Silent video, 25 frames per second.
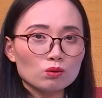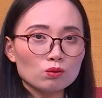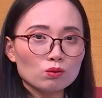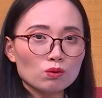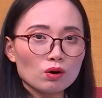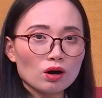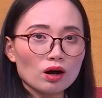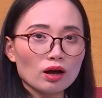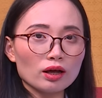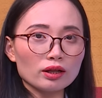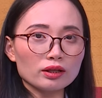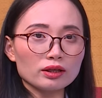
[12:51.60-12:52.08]

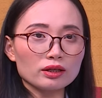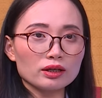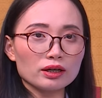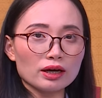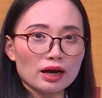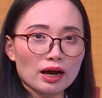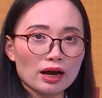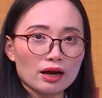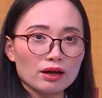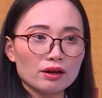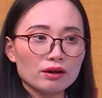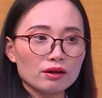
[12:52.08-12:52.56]
what
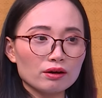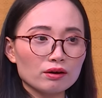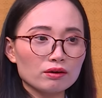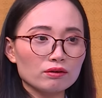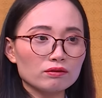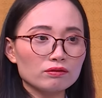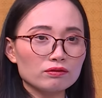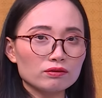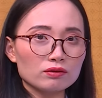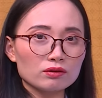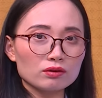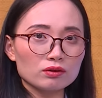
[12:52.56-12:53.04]
kind of
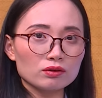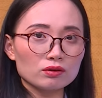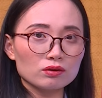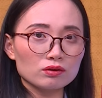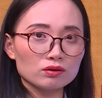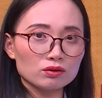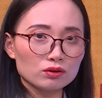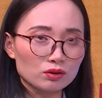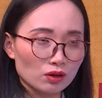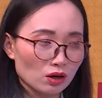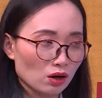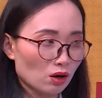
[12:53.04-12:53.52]

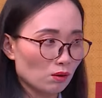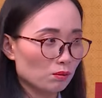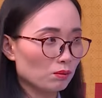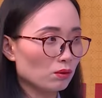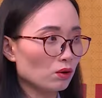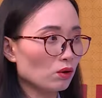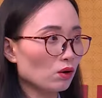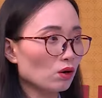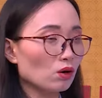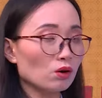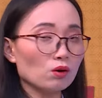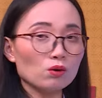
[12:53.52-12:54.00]
job
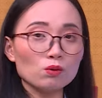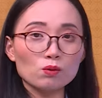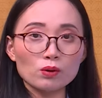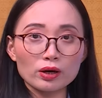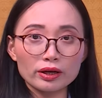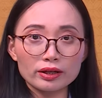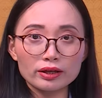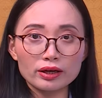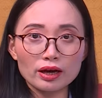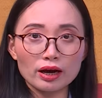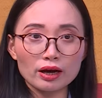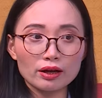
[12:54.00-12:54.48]
or
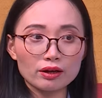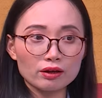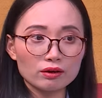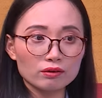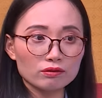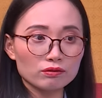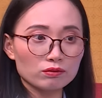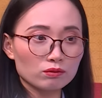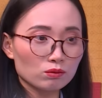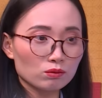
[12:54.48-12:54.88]
what kind of